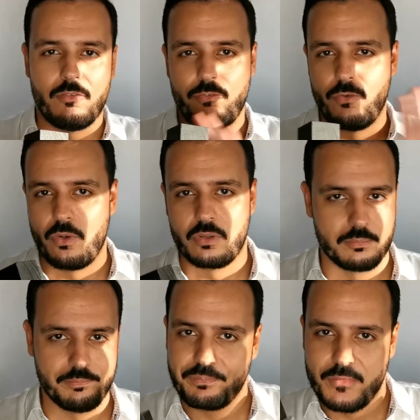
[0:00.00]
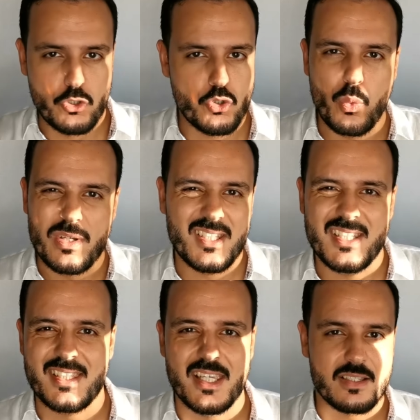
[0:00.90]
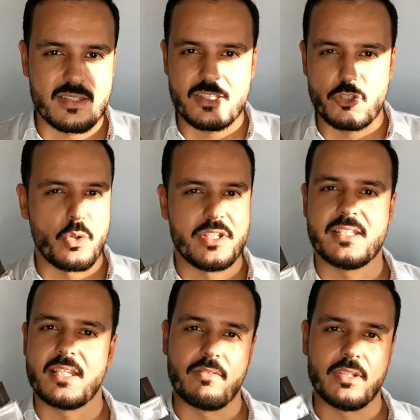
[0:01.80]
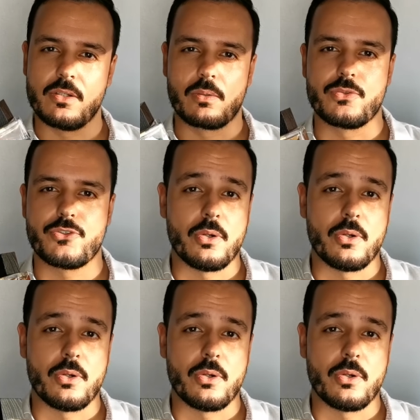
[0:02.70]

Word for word: for 26, 27 euros.